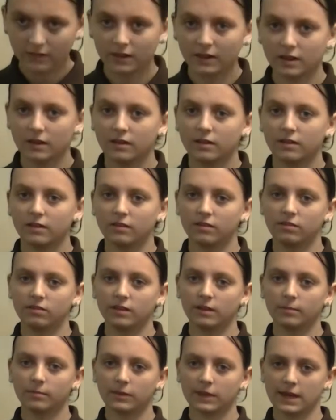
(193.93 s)
Because
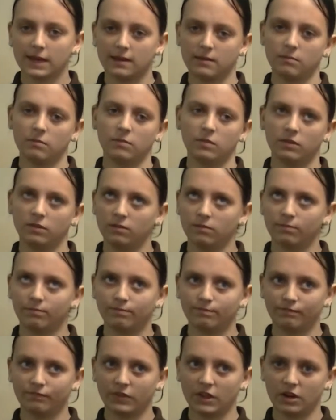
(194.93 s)
sometimes
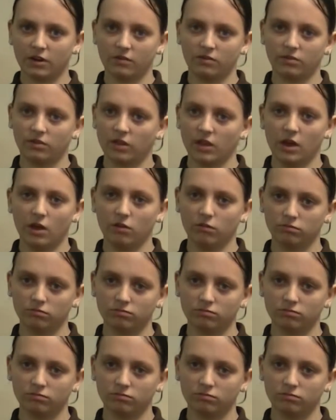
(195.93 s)
they're slow.